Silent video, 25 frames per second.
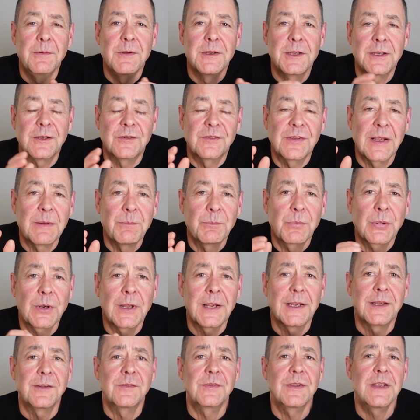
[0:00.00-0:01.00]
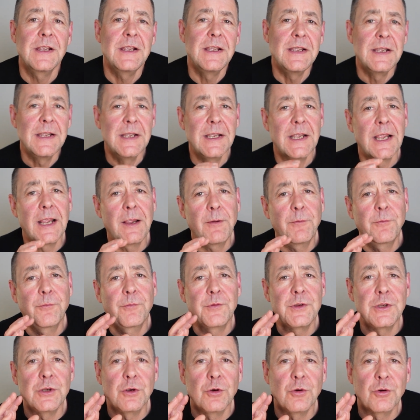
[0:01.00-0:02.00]
your templates. If
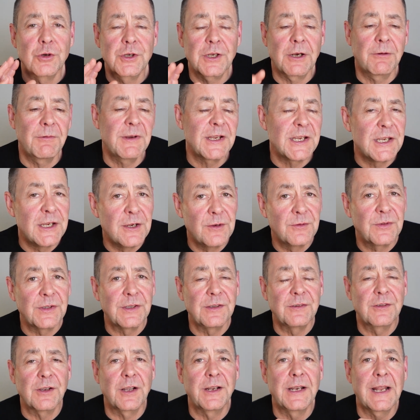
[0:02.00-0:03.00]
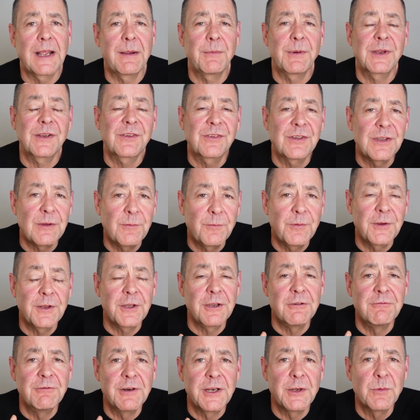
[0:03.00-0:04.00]
you're currently using Dynamics and you feel
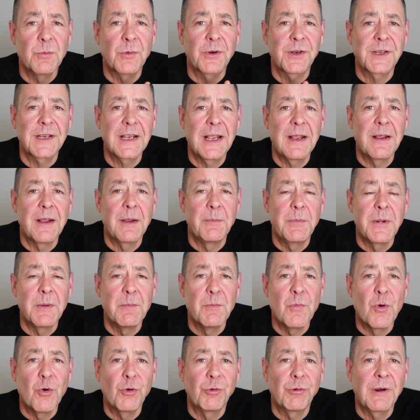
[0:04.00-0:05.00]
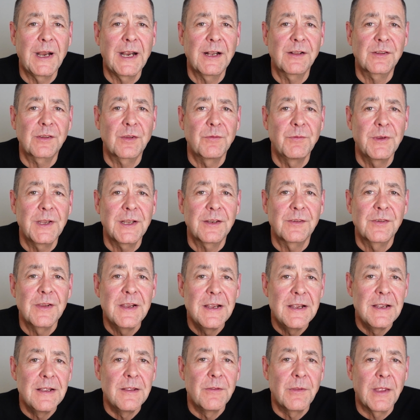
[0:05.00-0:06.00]
you really want to get a bit more out of it,
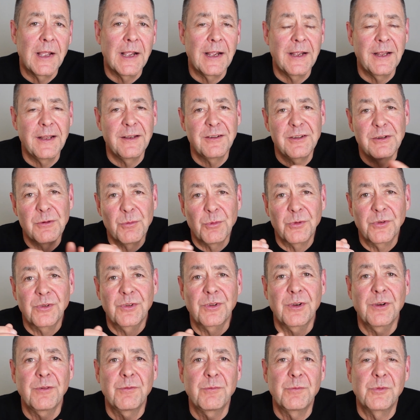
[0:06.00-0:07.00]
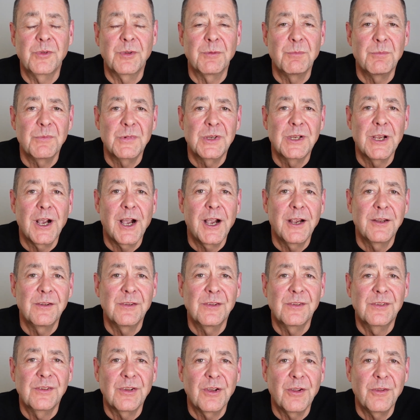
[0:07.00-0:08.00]
and you want sort of some
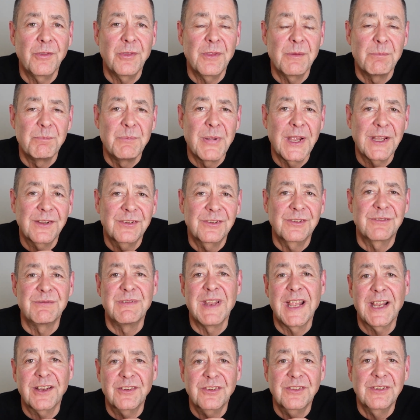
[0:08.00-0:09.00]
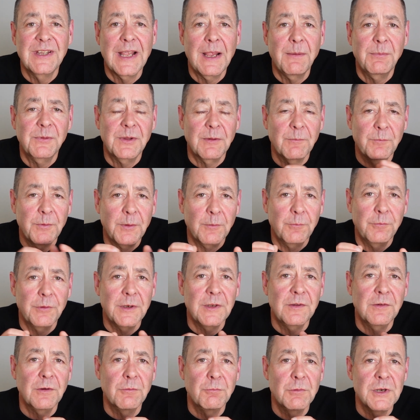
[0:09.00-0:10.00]
guidance on best next steps, then feel free
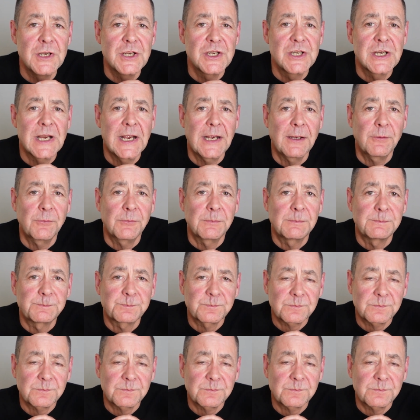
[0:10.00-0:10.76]
to reach out.